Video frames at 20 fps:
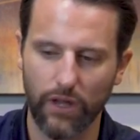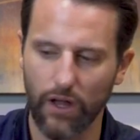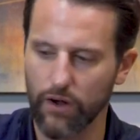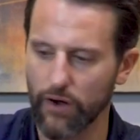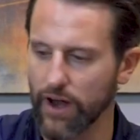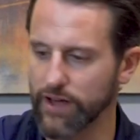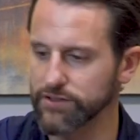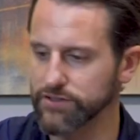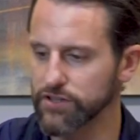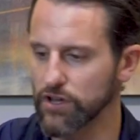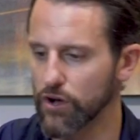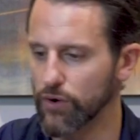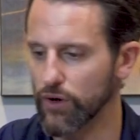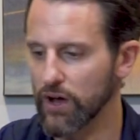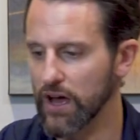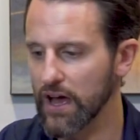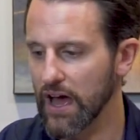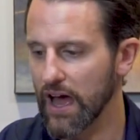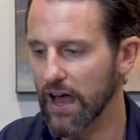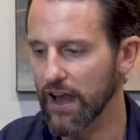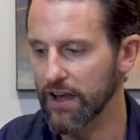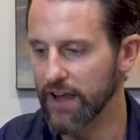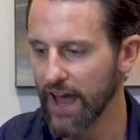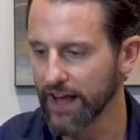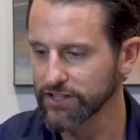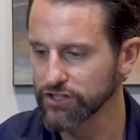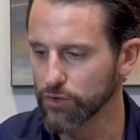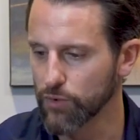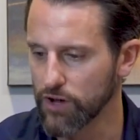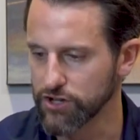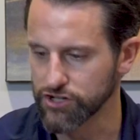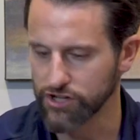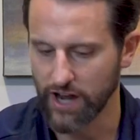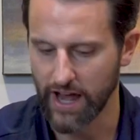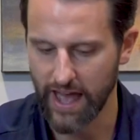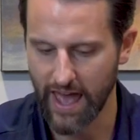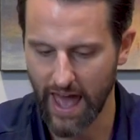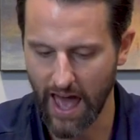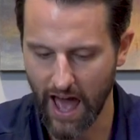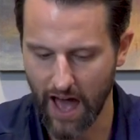All right, so next question
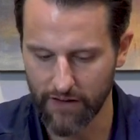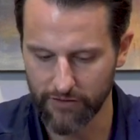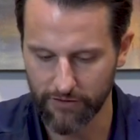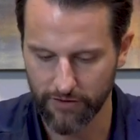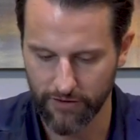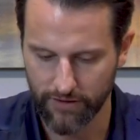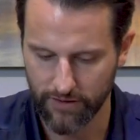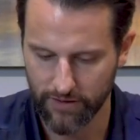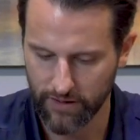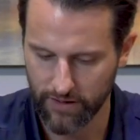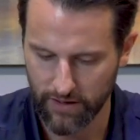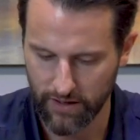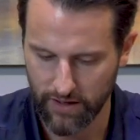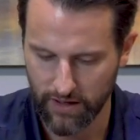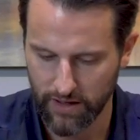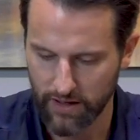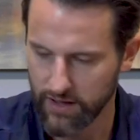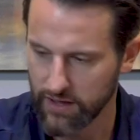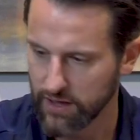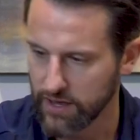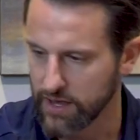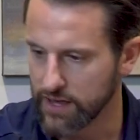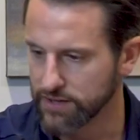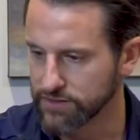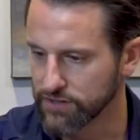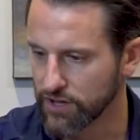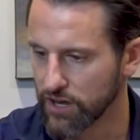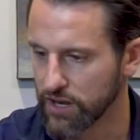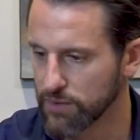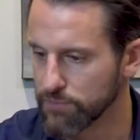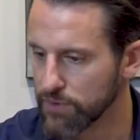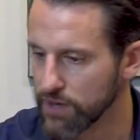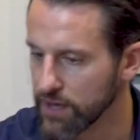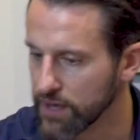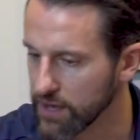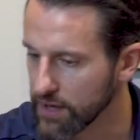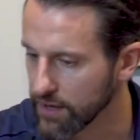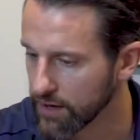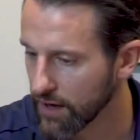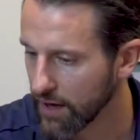I have is going to
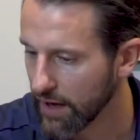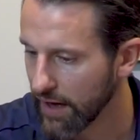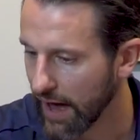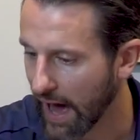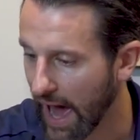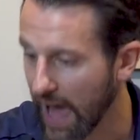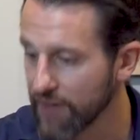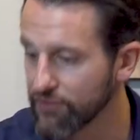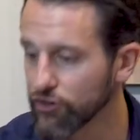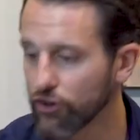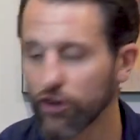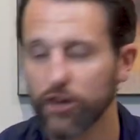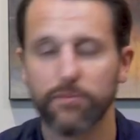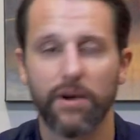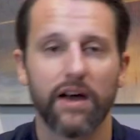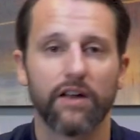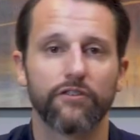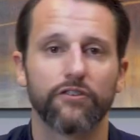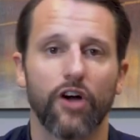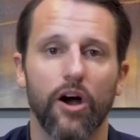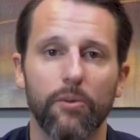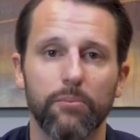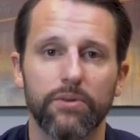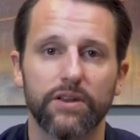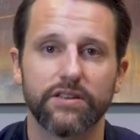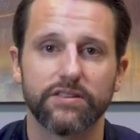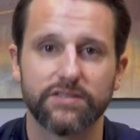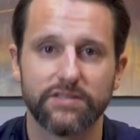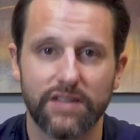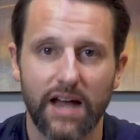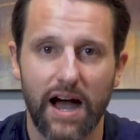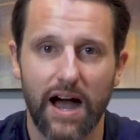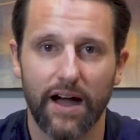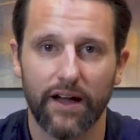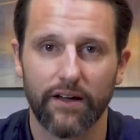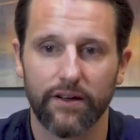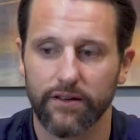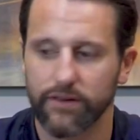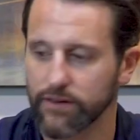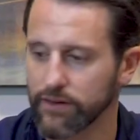be, I have a good amount of company
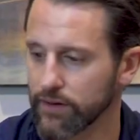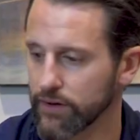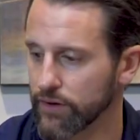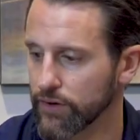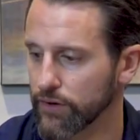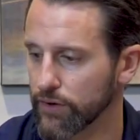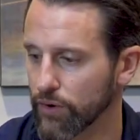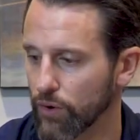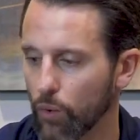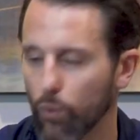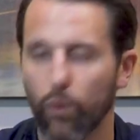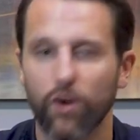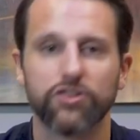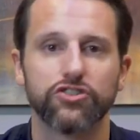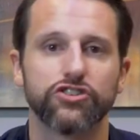stock. What